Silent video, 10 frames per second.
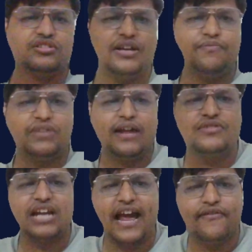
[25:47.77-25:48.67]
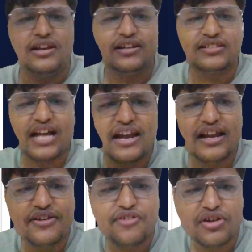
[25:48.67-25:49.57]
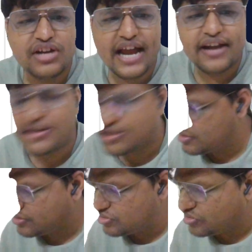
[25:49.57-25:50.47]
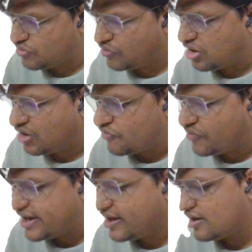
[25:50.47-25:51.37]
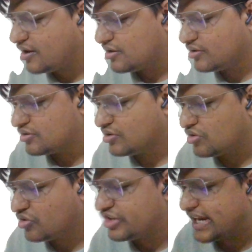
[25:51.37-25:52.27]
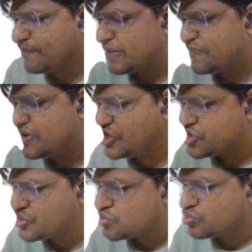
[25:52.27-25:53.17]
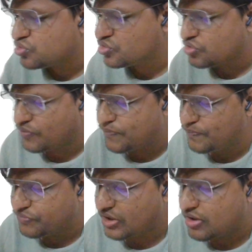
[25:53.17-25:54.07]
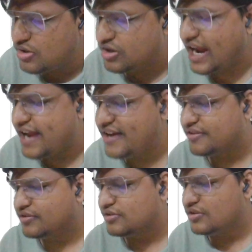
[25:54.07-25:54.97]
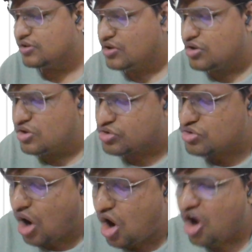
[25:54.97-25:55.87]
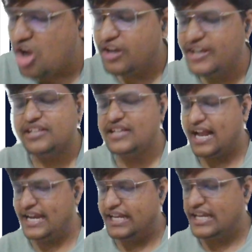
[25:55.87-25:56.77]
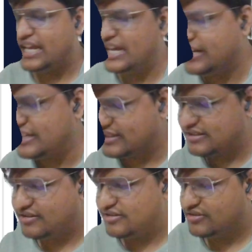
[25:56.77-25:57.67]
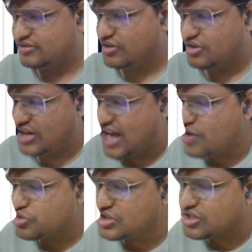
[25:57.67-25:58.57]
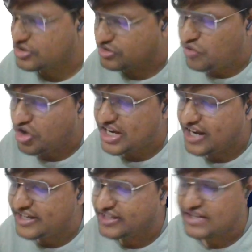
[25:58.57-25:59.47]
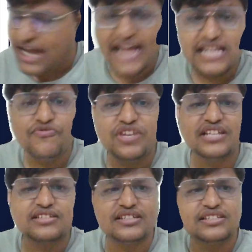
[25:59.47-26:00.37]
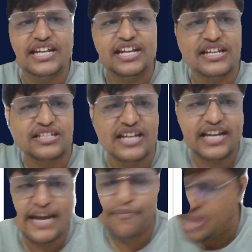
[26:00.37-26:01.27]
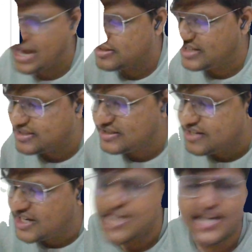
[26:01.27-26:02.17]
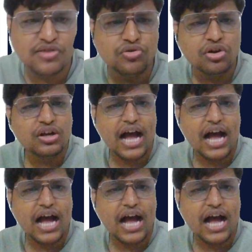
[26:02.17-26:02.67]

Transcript: Sometimes driverless cars are not that well, or there may be issues, right? So all these are the key risks. Now, sir, what are these? As we discuss the industry KPIs, this is related to